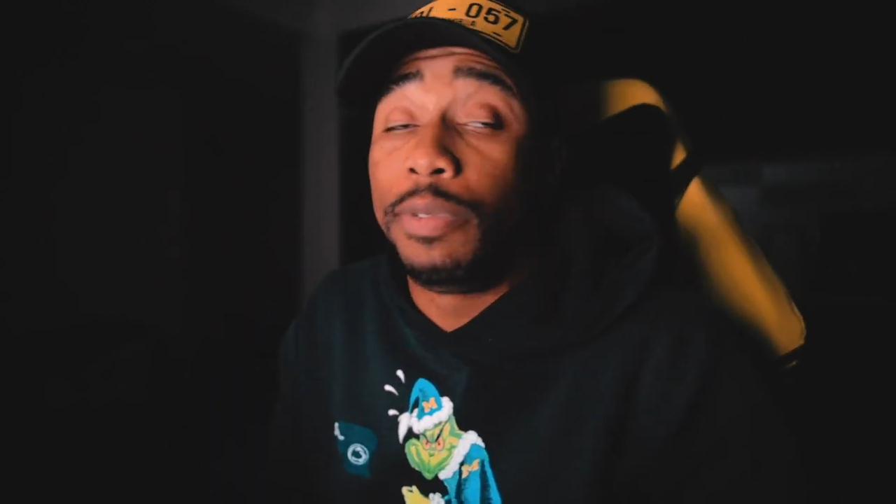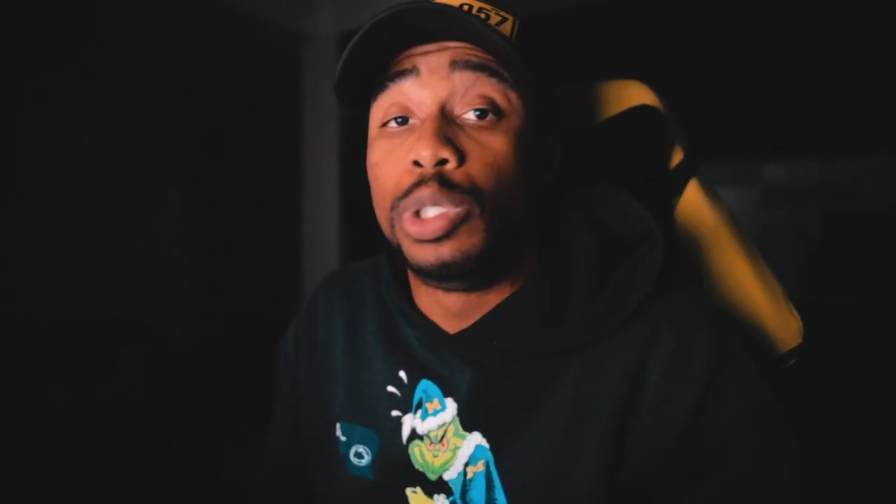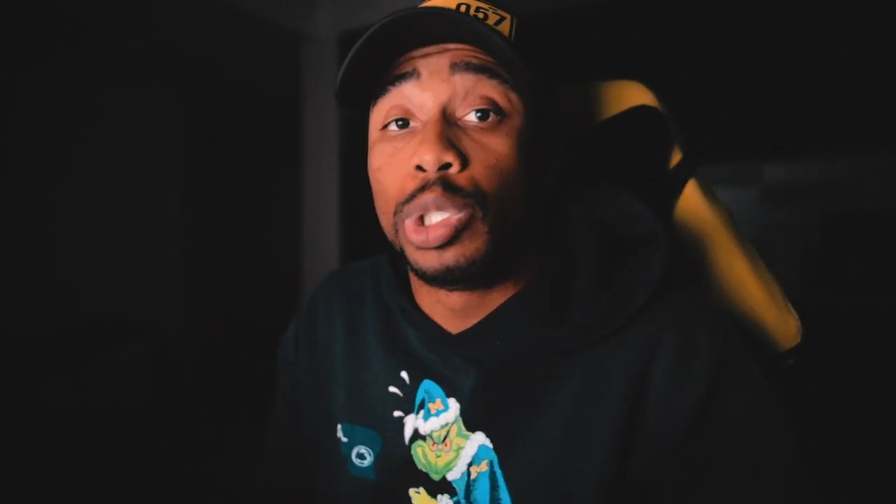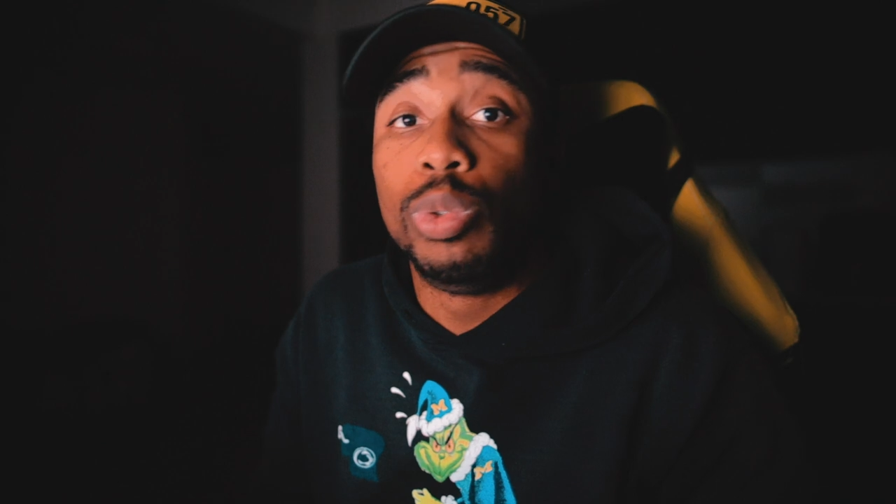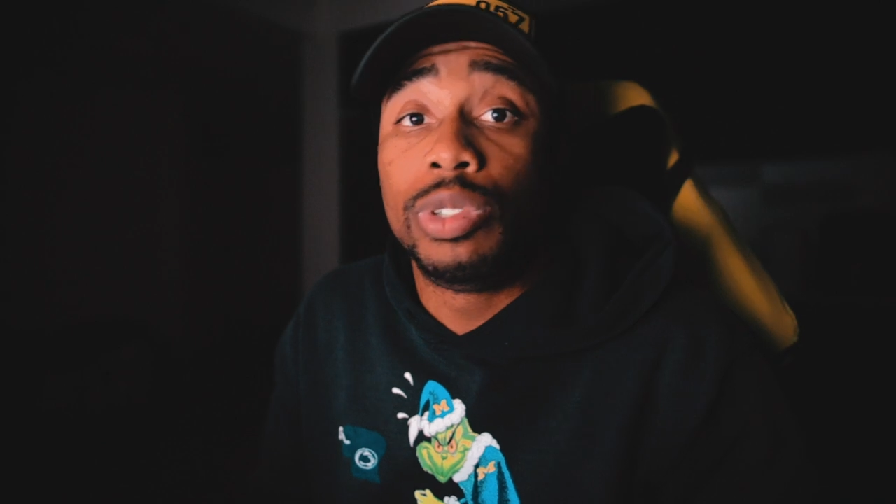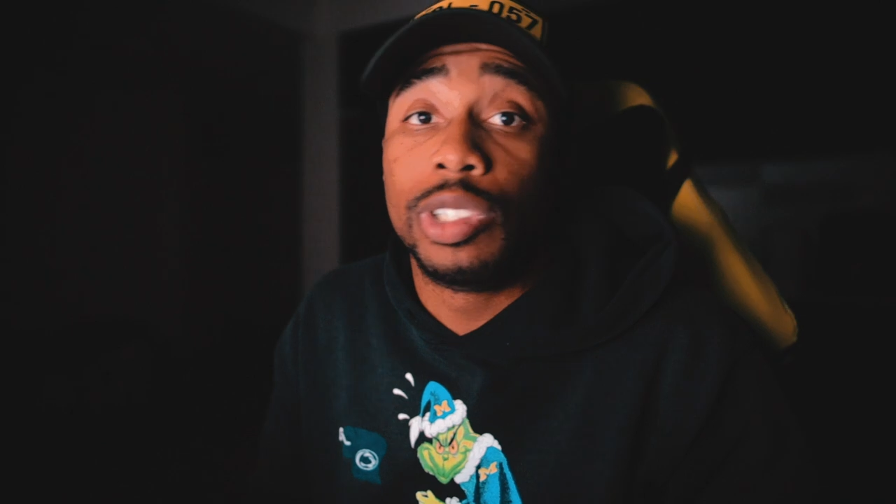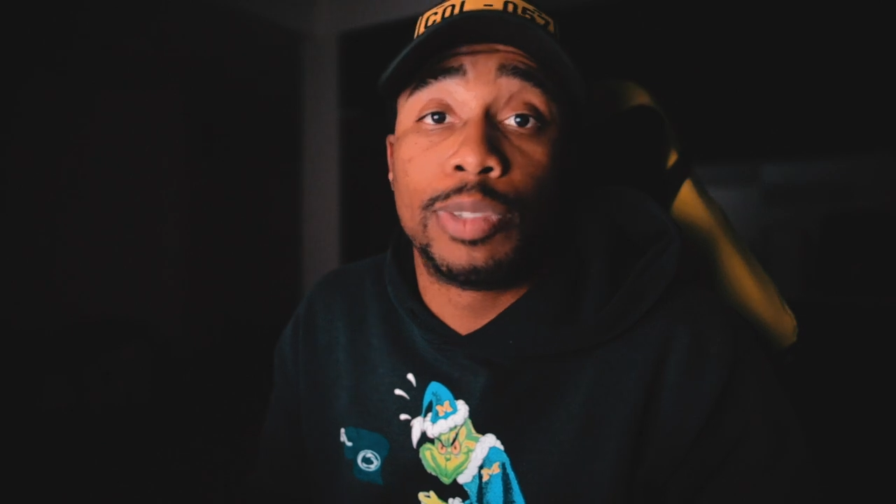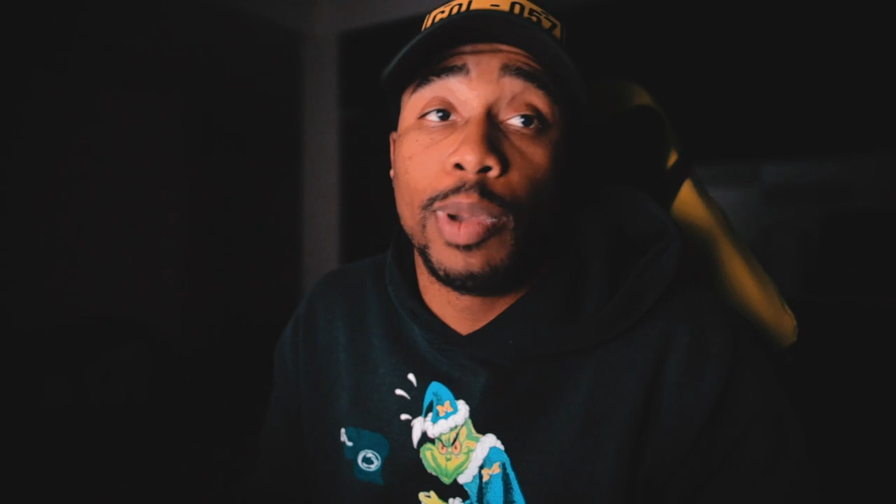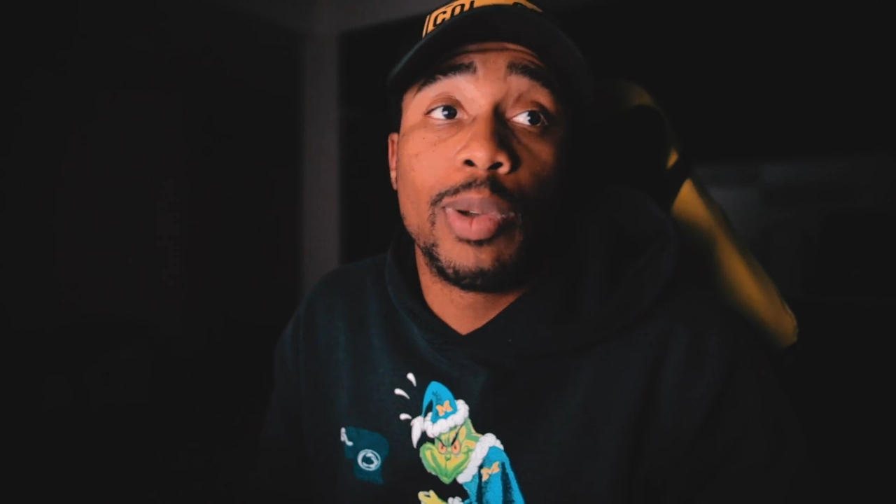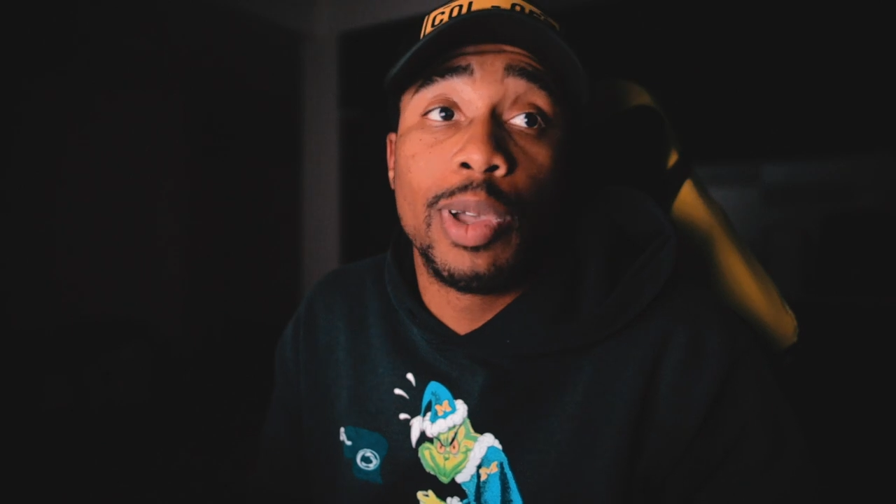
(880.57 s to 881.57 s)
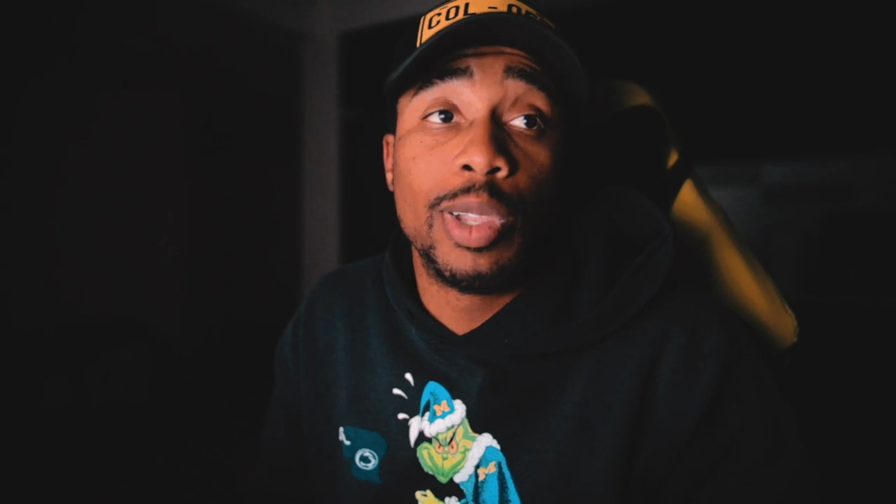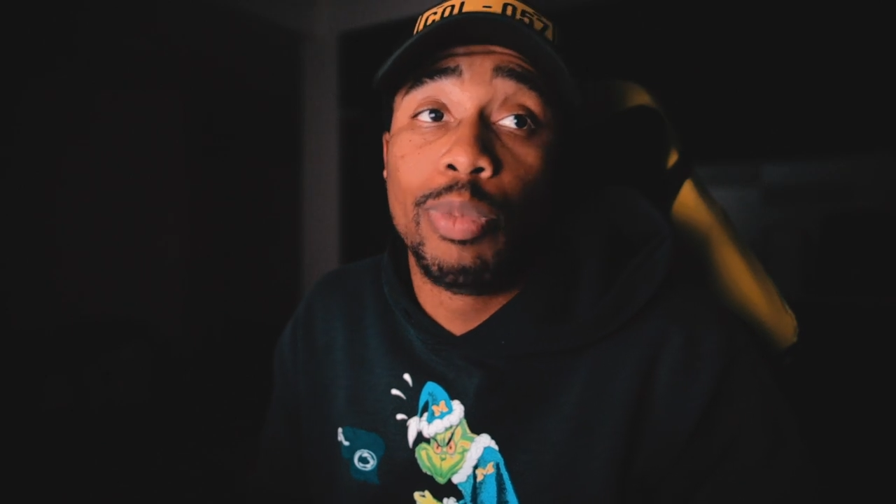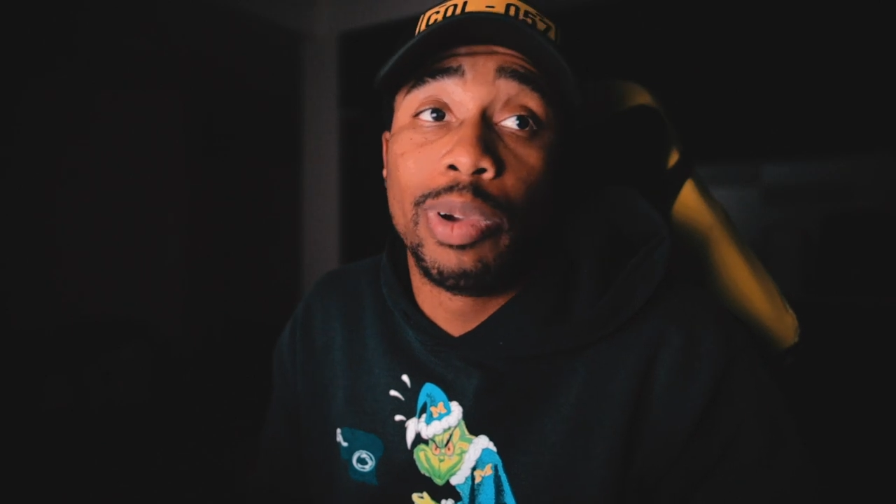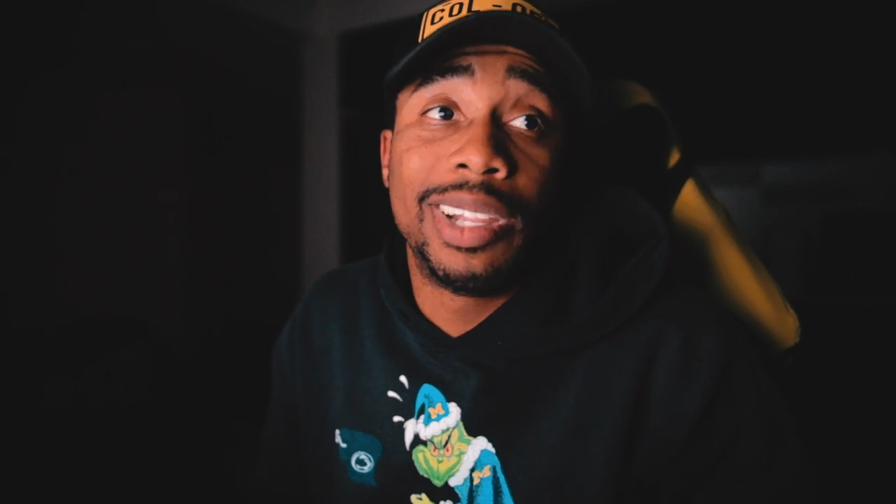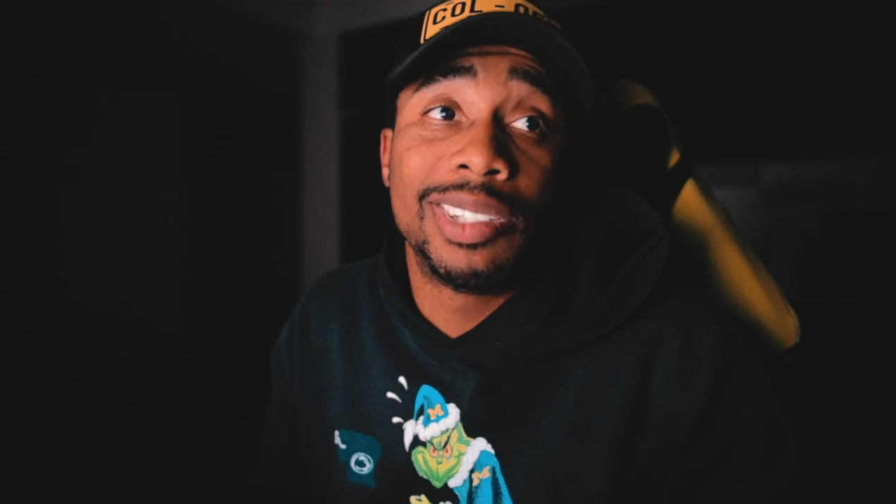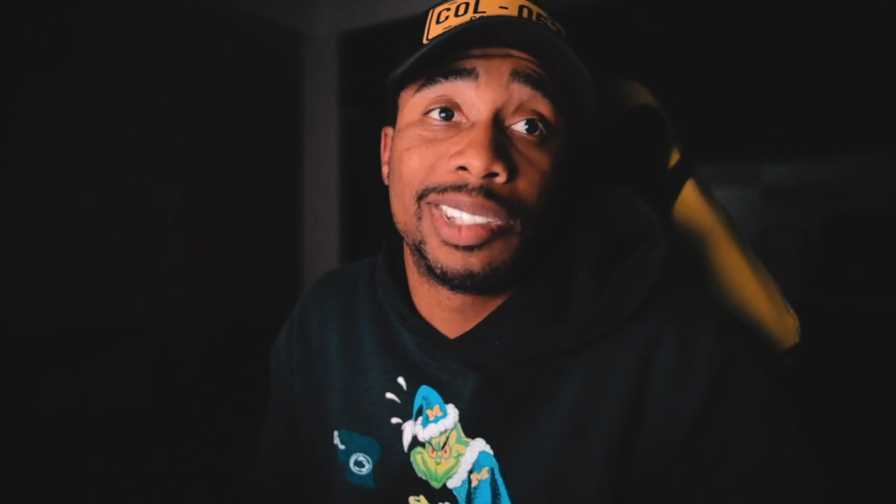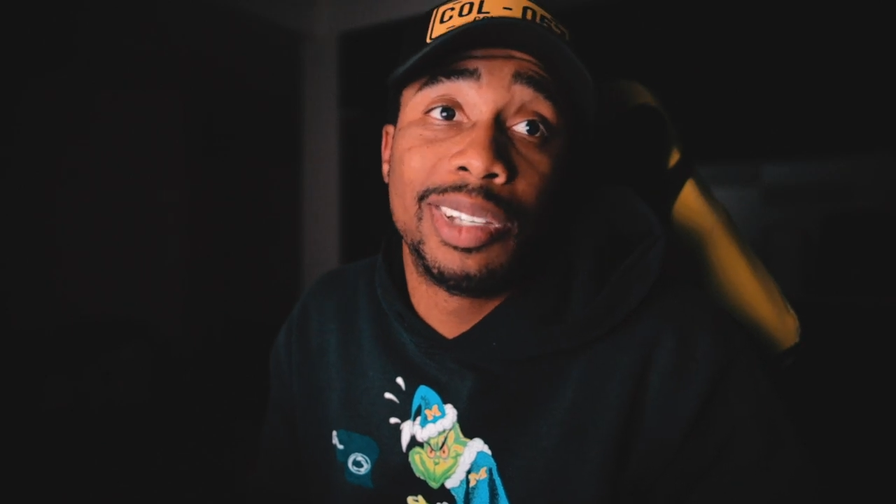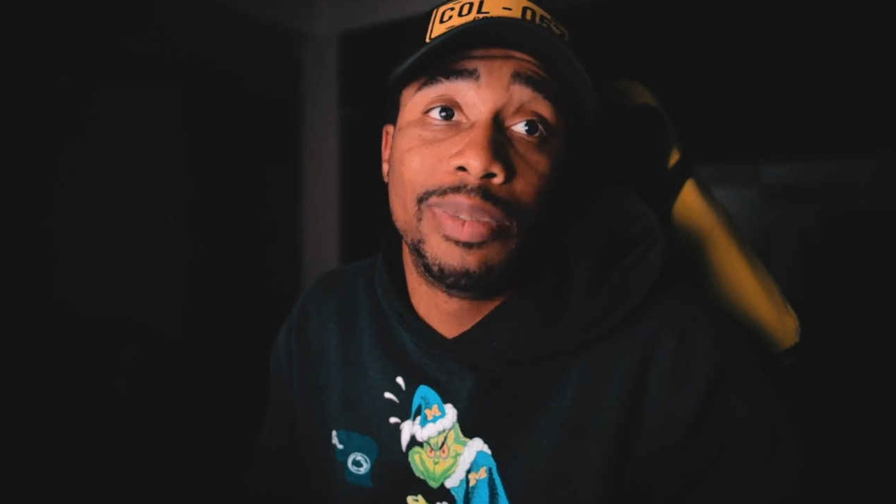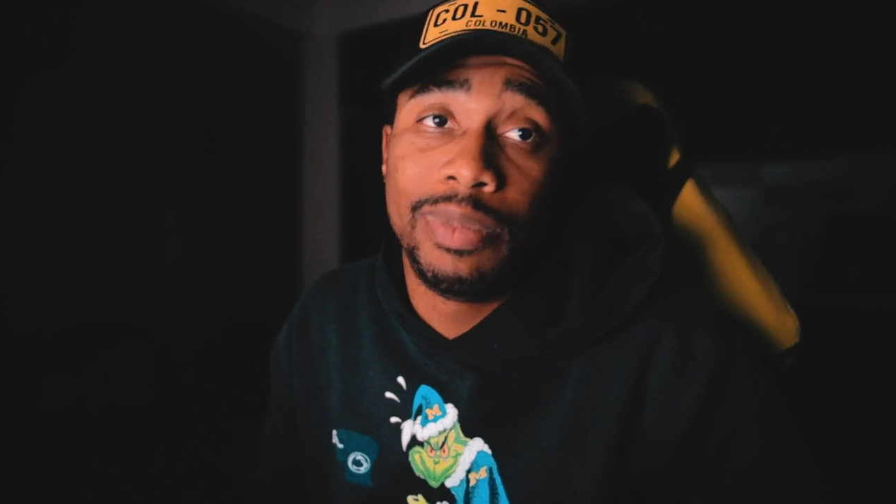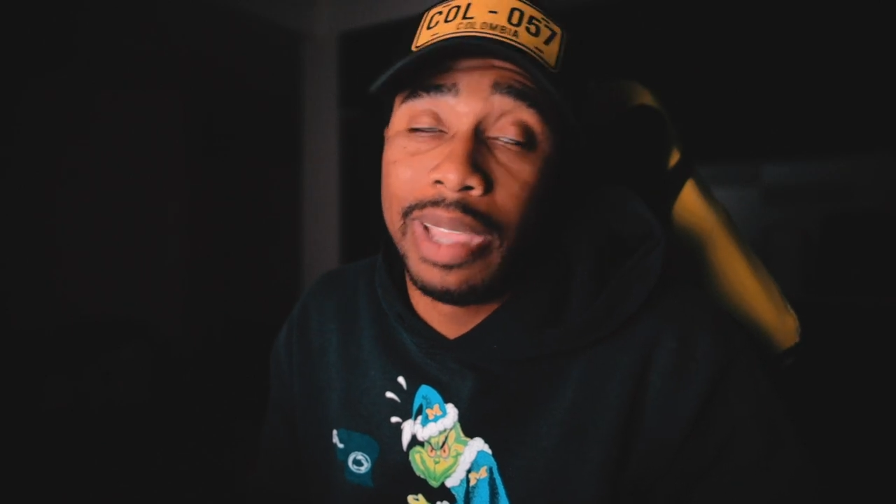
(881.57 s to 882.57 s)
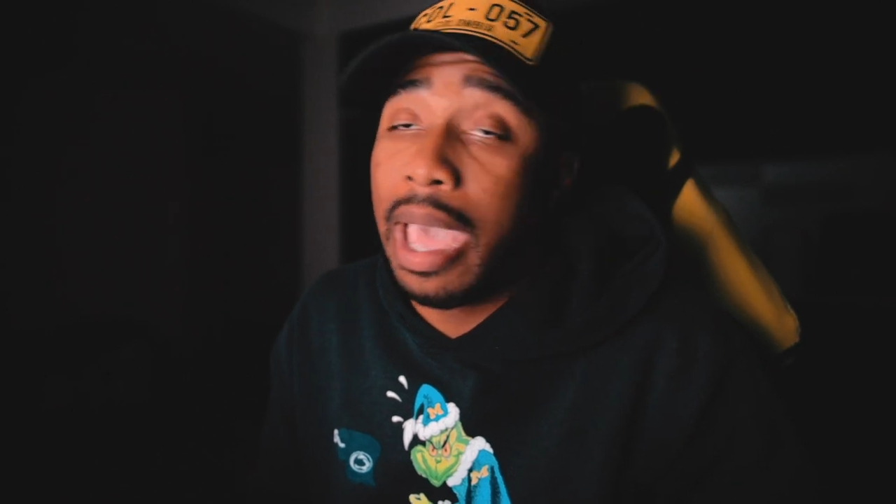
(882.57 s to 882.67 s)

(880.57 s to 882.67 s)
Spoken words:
choose to smoke on your break or something.